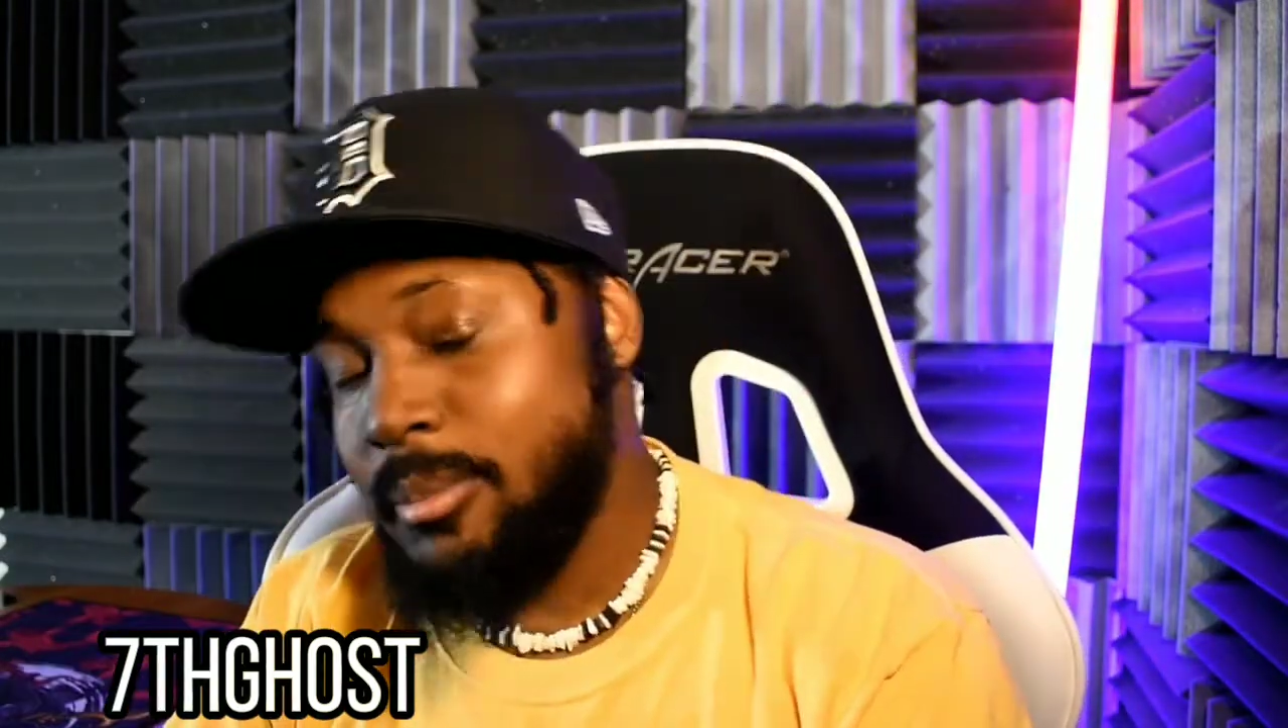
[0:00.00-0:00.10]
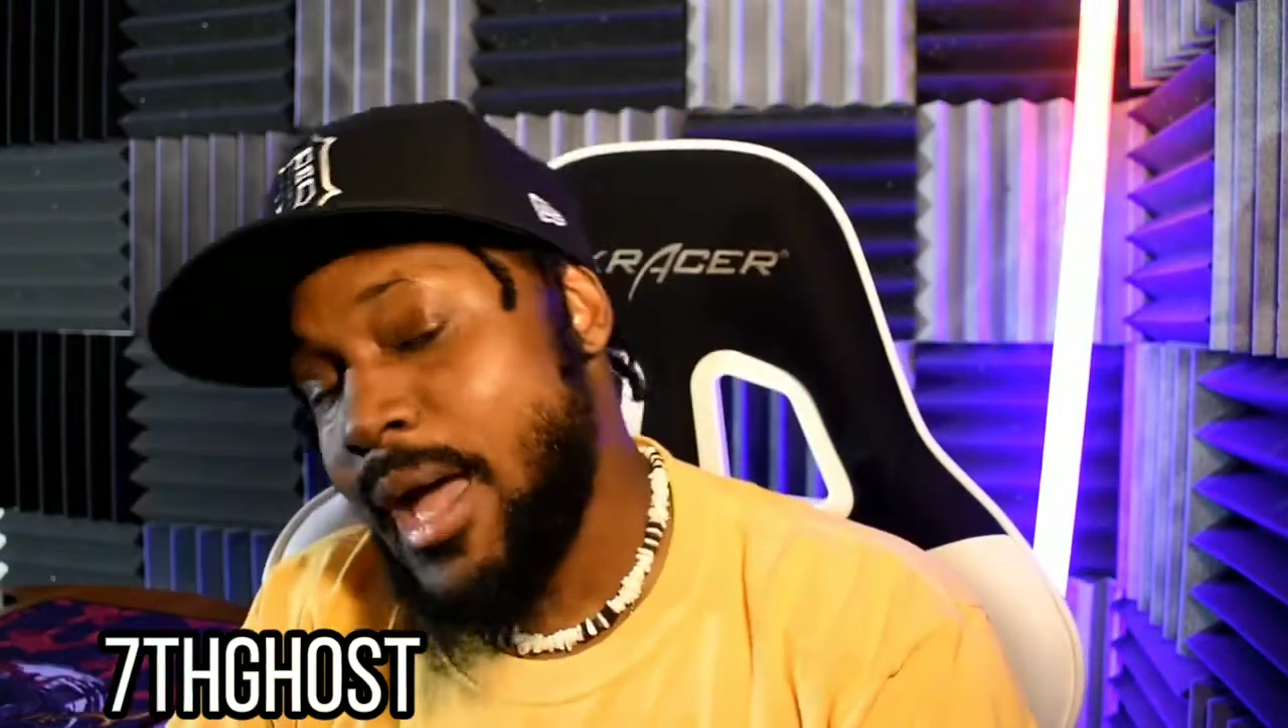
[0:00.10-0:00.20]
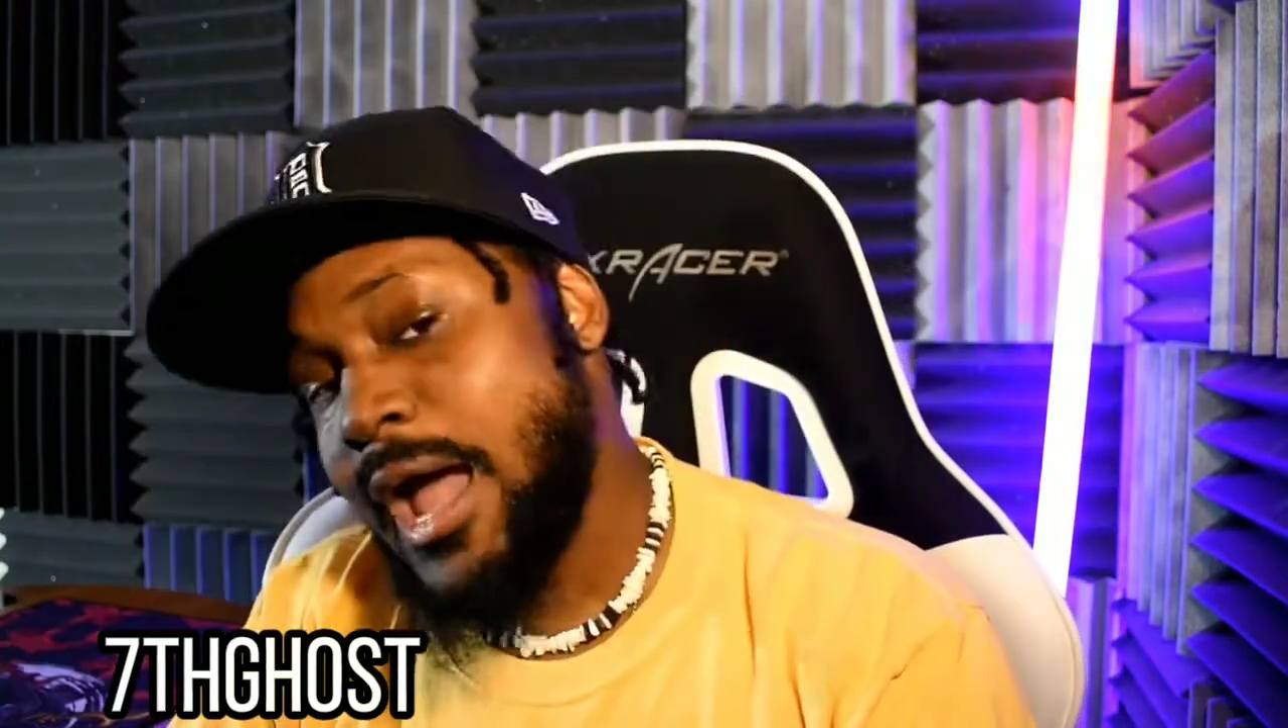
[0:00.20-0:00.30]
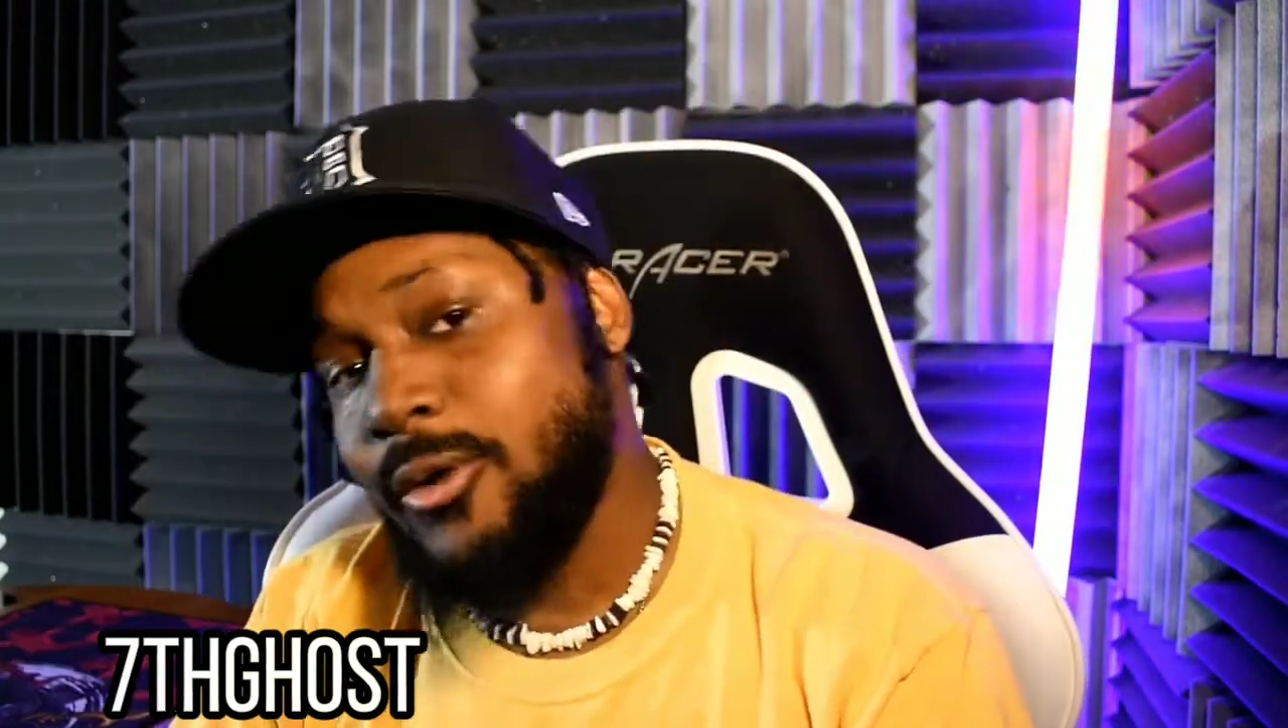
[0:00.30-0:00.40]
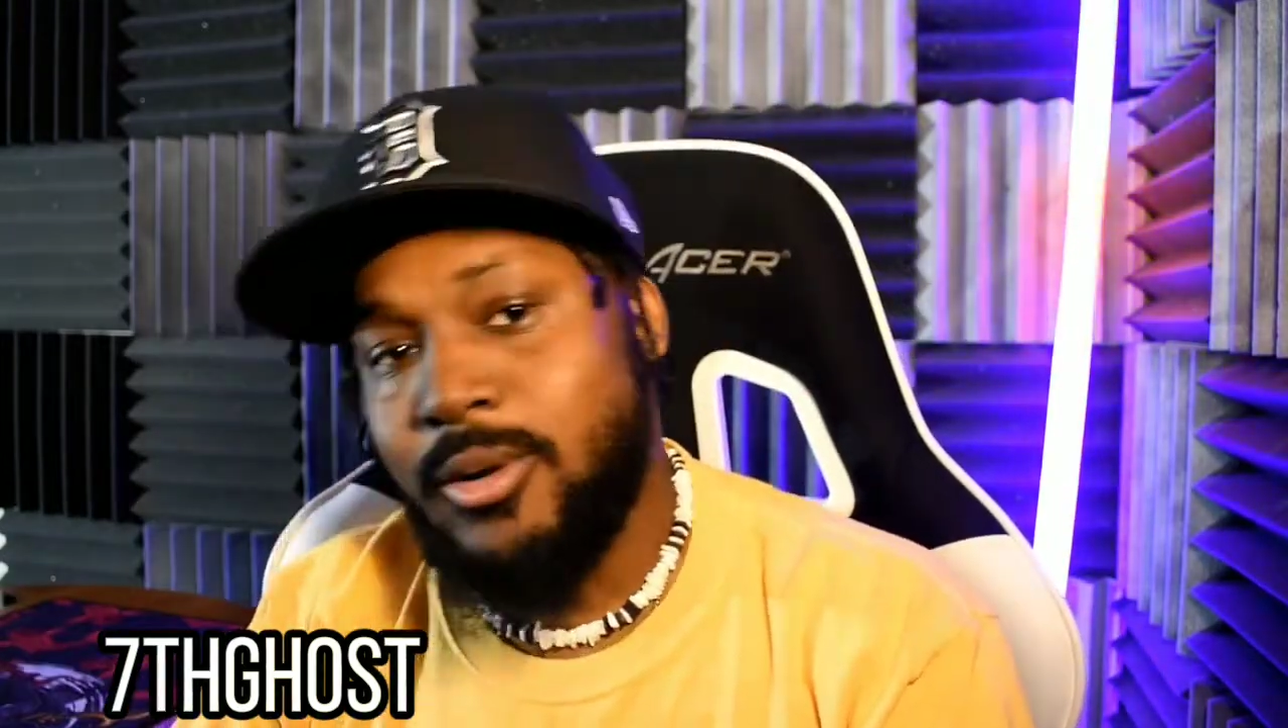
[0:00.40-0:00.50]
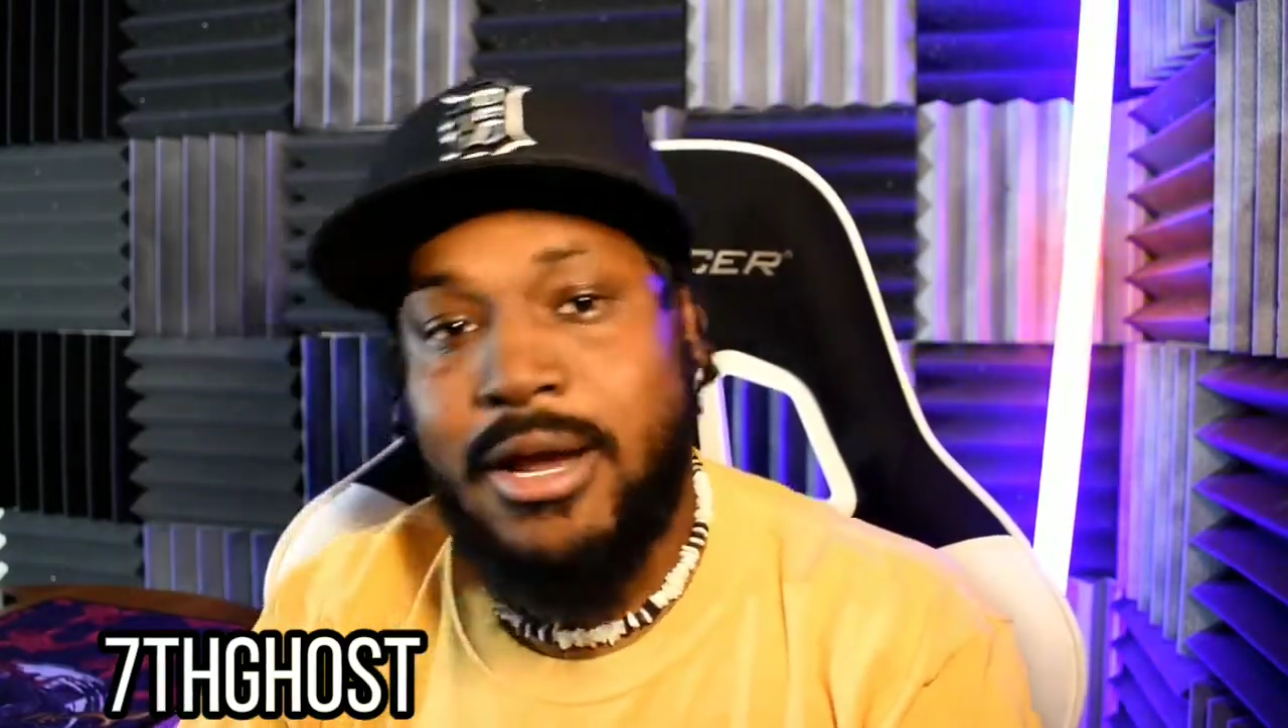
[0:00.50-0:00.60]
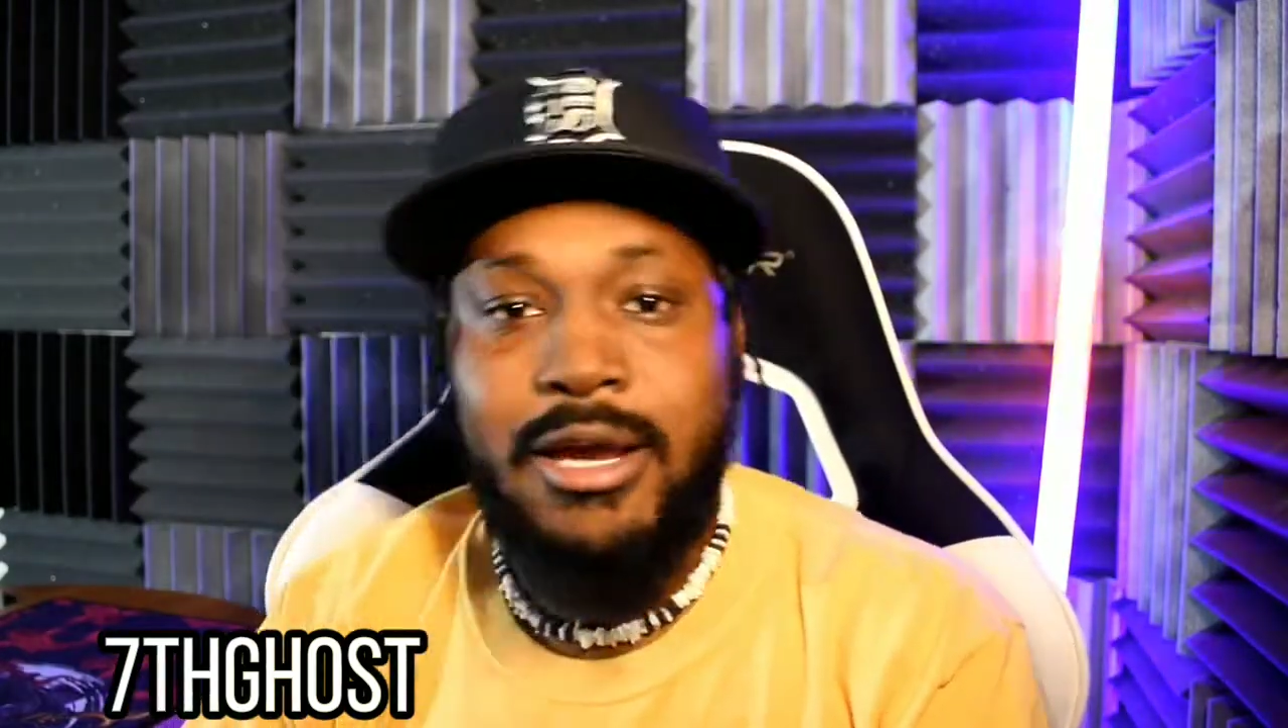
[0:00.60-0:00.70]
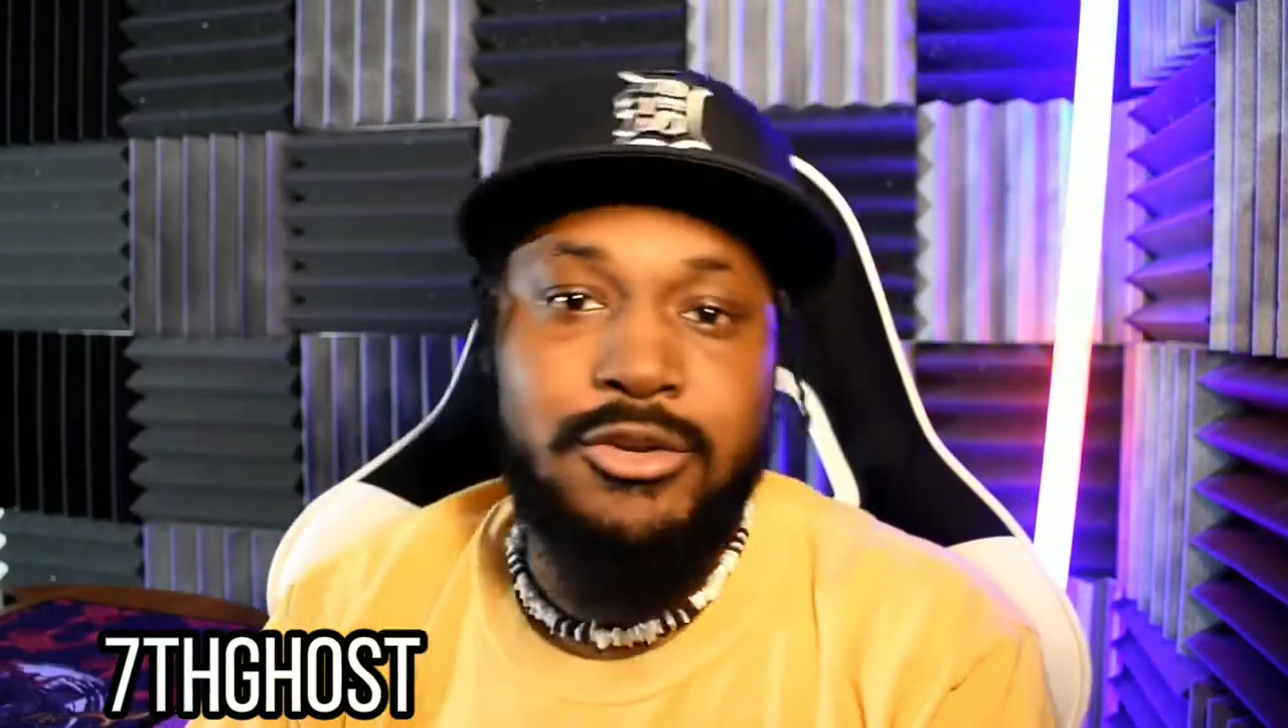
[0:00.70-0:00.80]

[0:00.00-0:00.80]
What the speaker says: back when I